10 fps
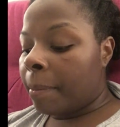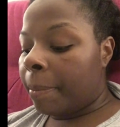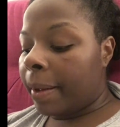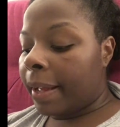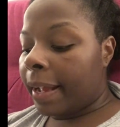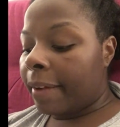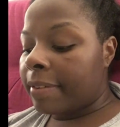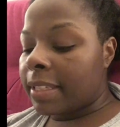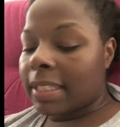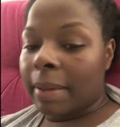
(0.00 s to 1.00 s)
But
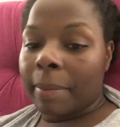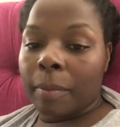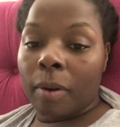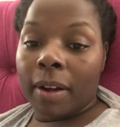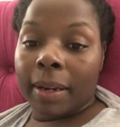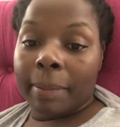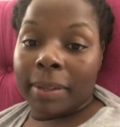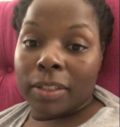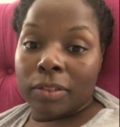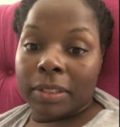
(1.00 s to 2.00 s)
ever since I've been walking, I
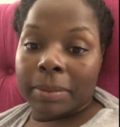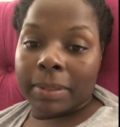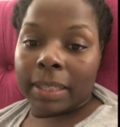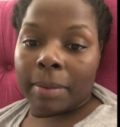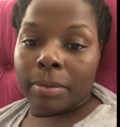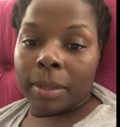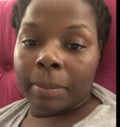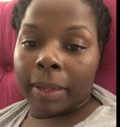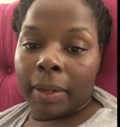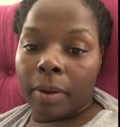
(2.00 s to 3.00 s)
mean, it's Christmas time, so I'm like